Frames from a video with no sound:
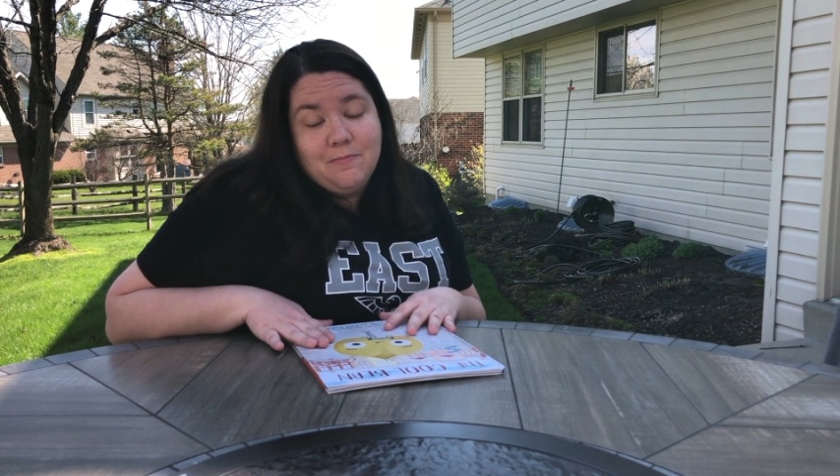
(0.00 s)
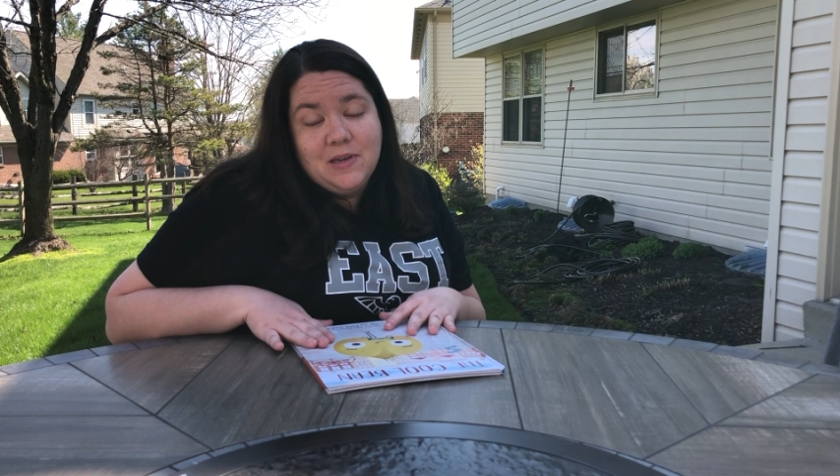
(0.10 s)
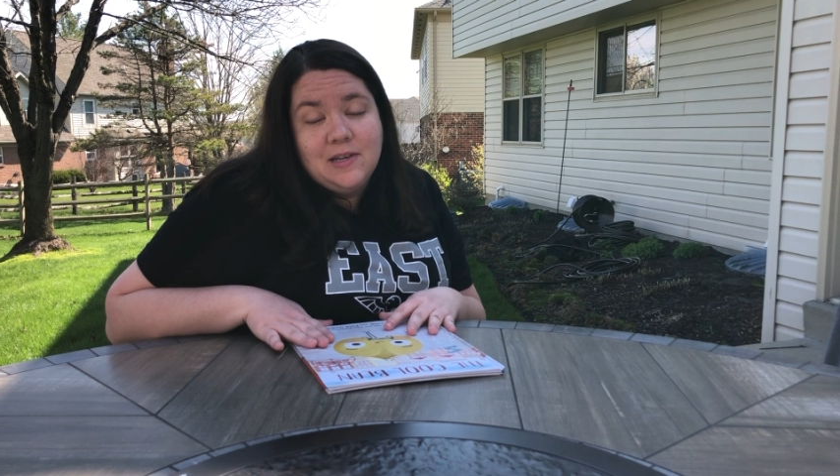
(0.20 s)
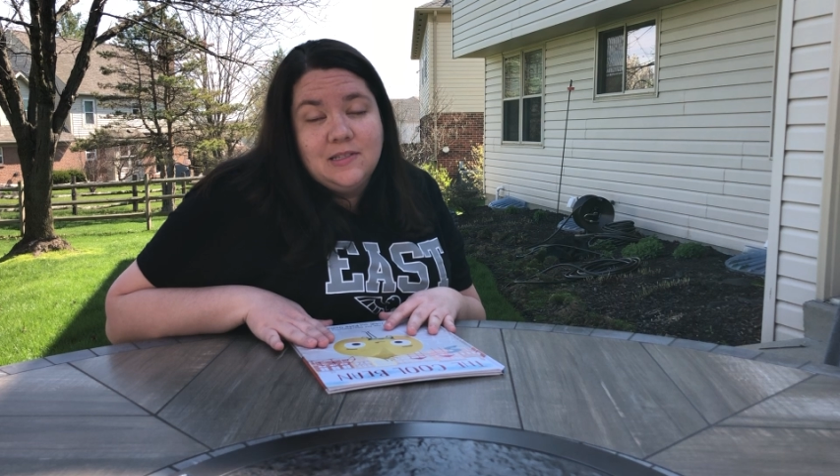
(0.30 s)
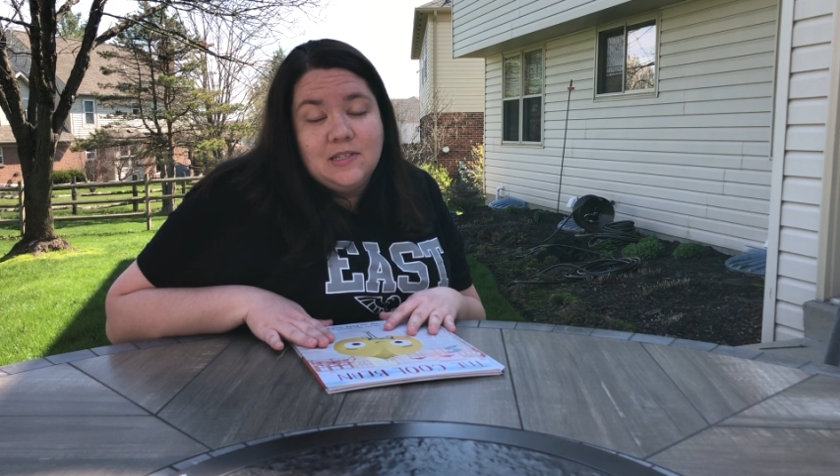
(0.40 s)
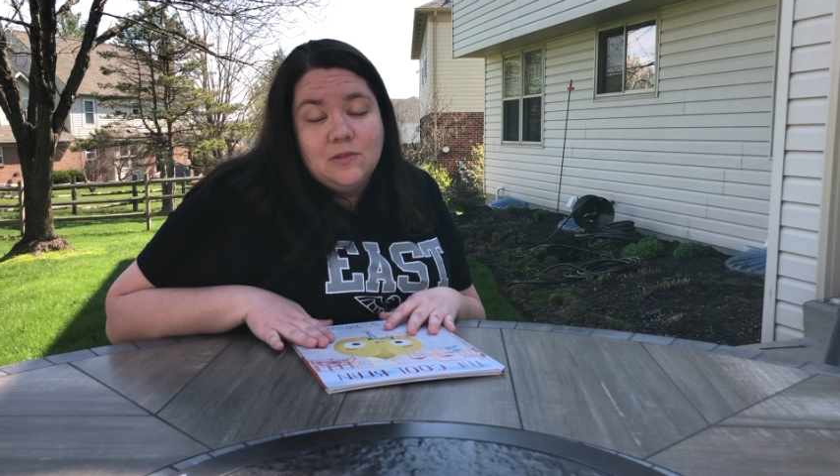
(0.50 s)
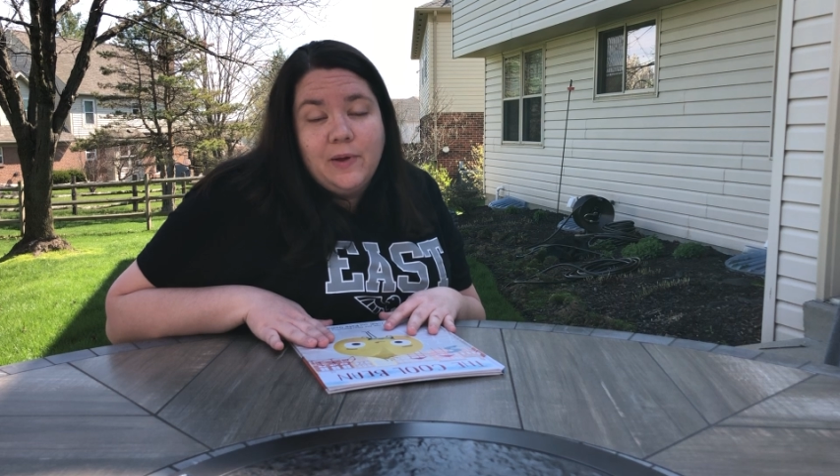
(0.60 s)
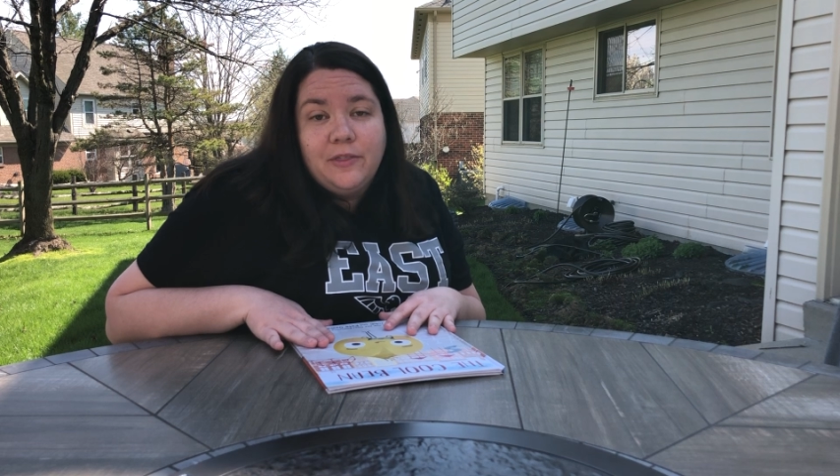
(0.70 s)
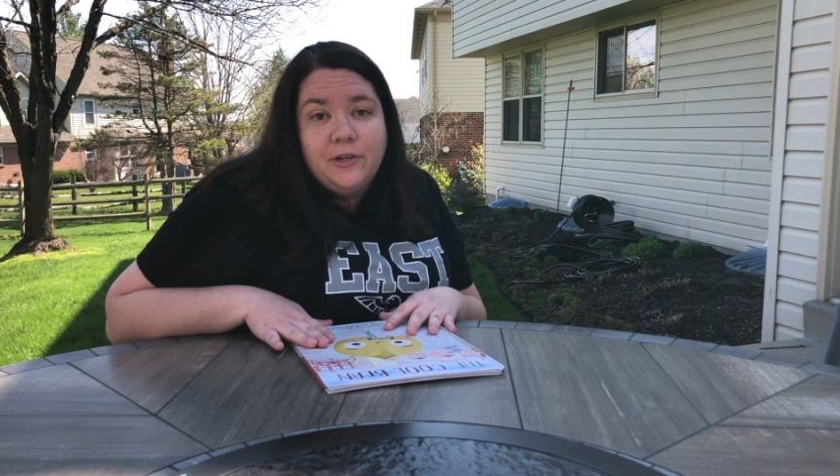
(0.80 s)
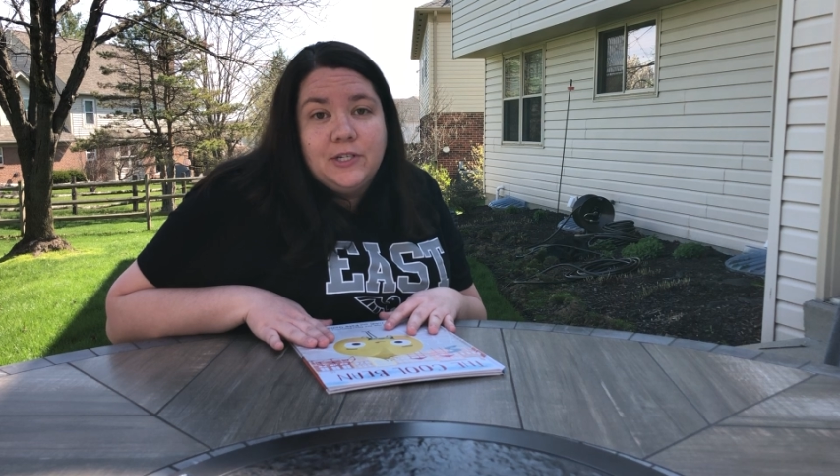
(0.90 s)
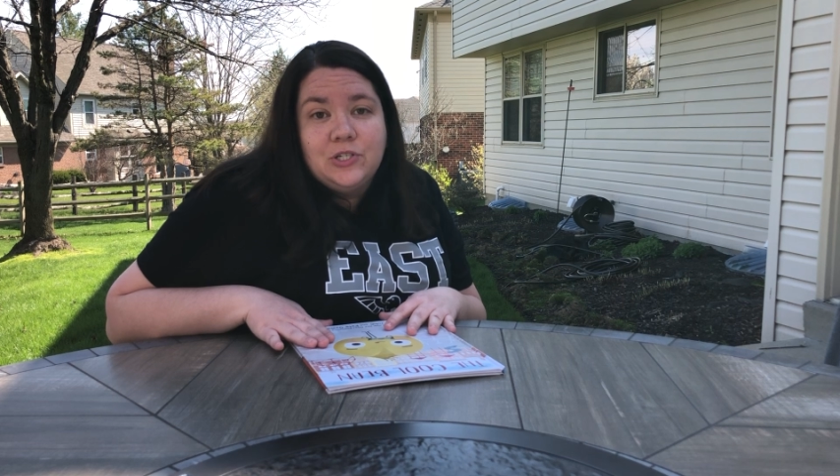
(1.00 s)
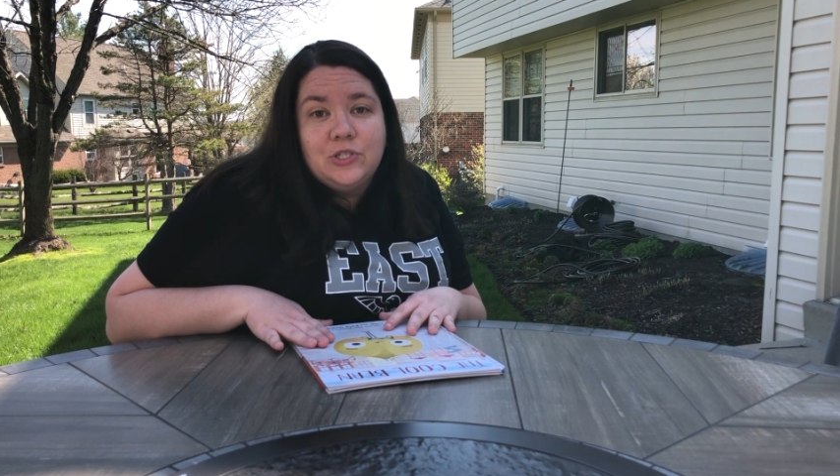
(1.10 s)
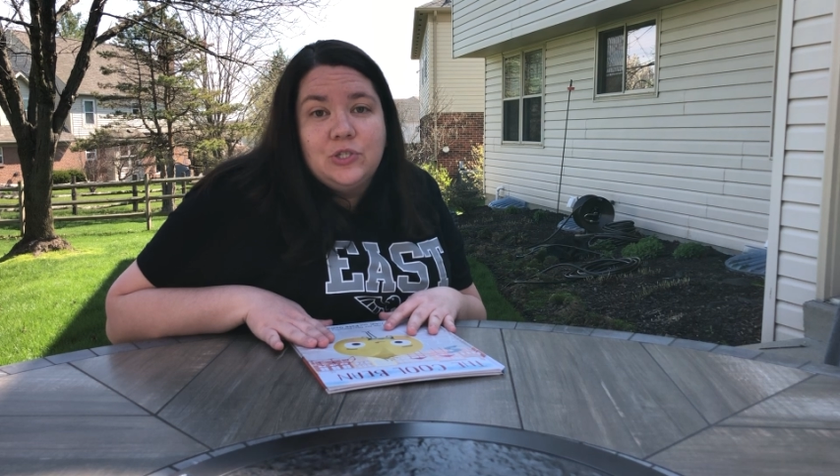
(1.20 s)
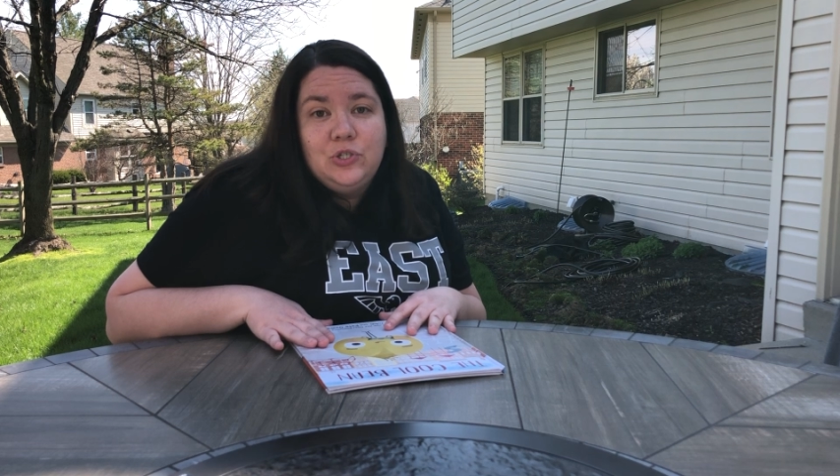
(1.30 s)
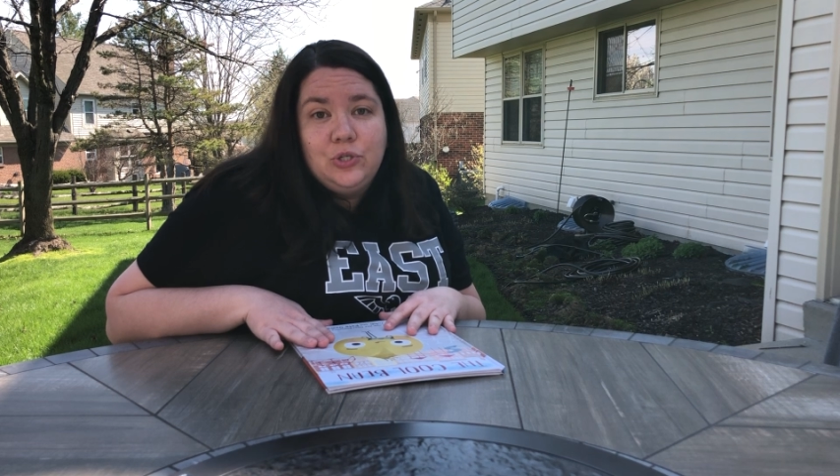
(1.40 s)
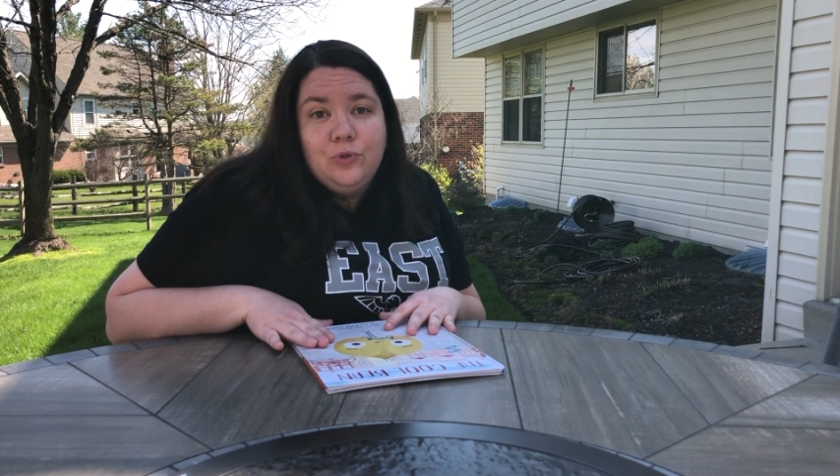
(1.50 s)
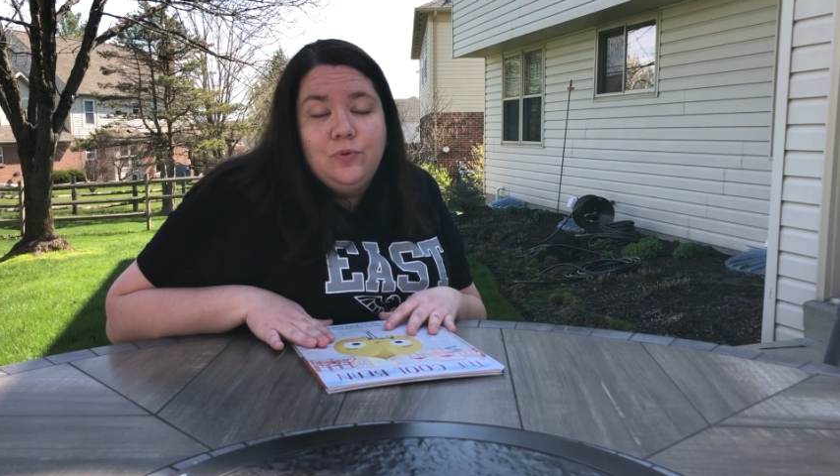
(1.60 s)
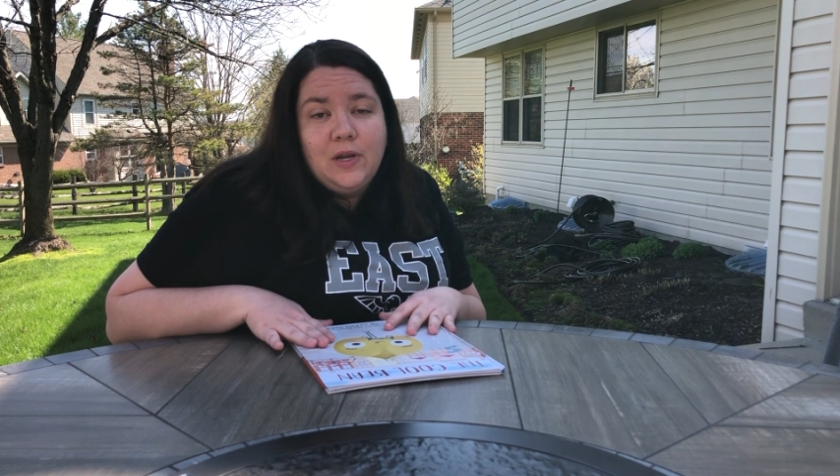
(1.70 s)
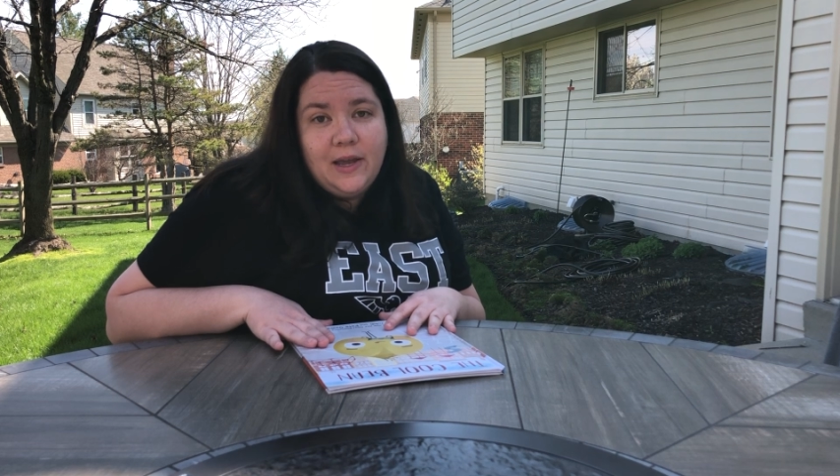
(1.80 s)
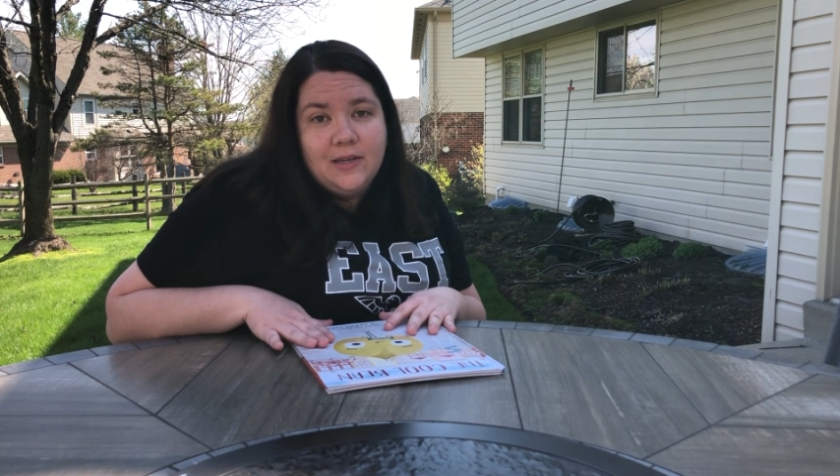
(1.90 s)
because this weather is just too
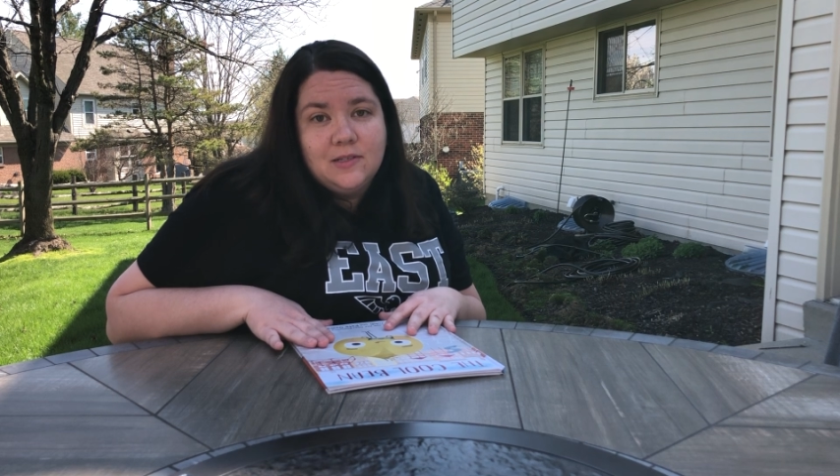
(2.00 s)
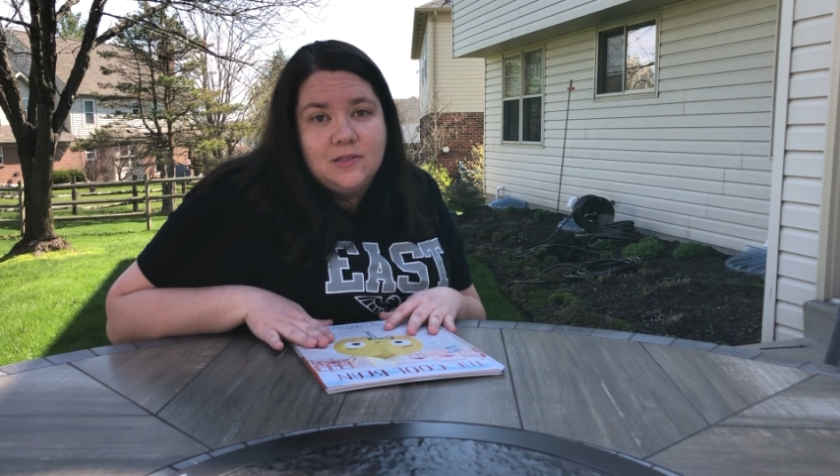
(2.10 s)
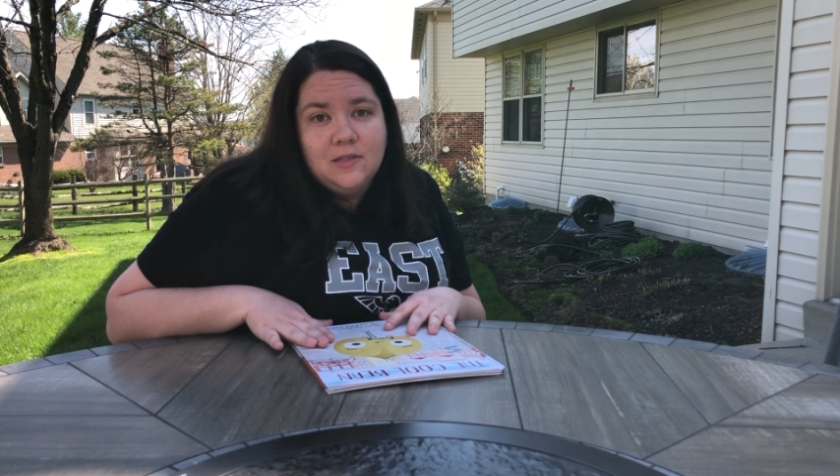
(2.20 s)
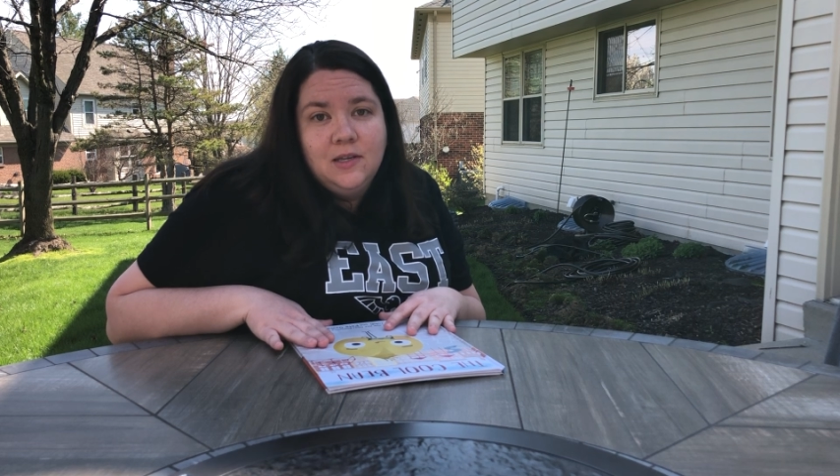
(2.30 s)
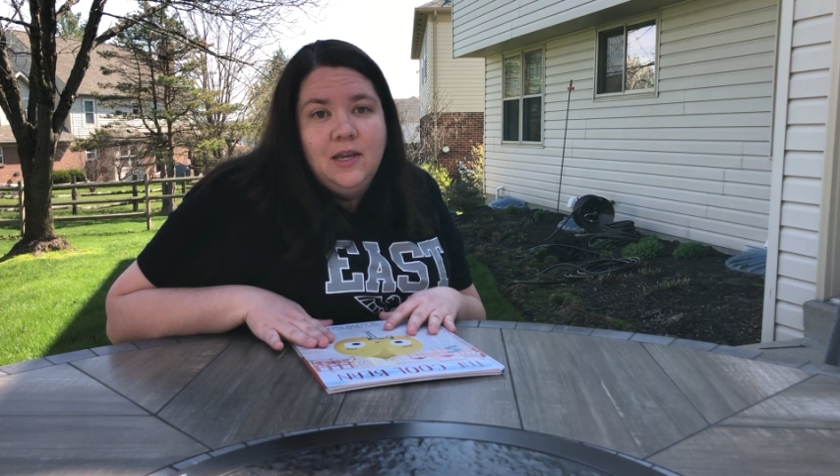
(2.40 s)
nice